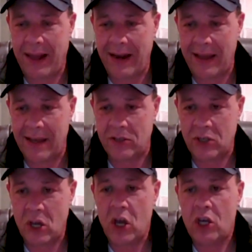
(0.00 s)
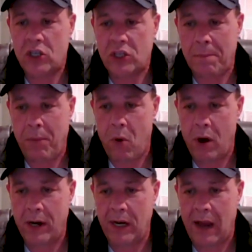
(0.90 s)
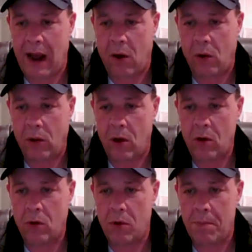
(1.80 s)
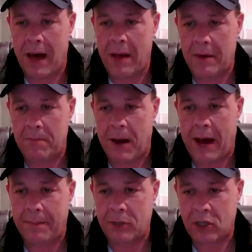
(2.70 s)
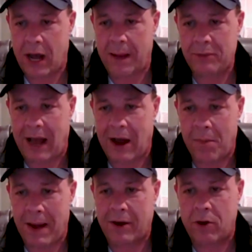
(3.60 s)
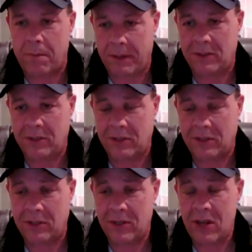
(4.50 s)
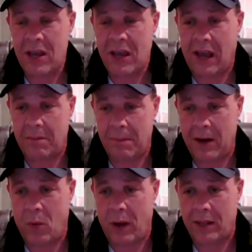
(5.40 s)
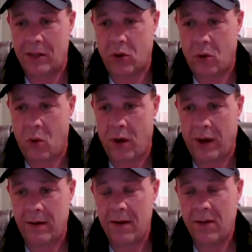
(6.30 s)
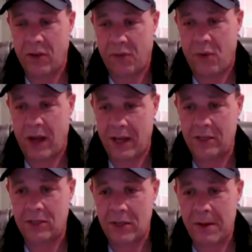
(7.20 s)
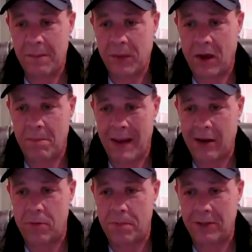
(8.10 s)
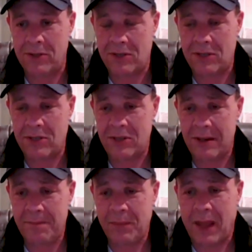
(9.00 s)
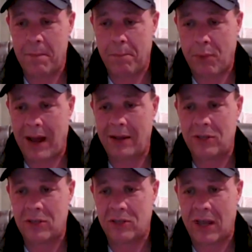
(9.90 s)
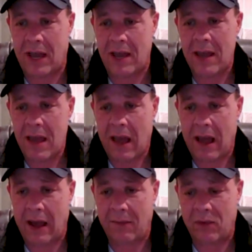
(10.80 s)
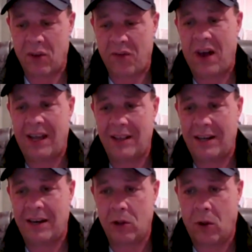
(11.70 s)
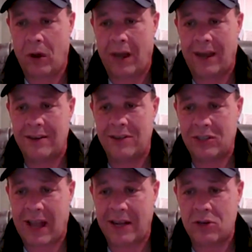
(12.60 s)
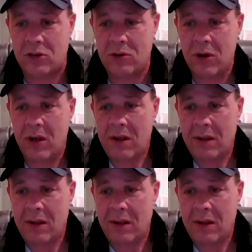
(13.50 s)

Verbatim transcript: that is supporting our local mom and pop shops, our micro mm-hmm. businesses. And by the way, the coin, the phrase uh, micro businesses, I'm mm-hmm. proud to say I've defined it in law and in statute.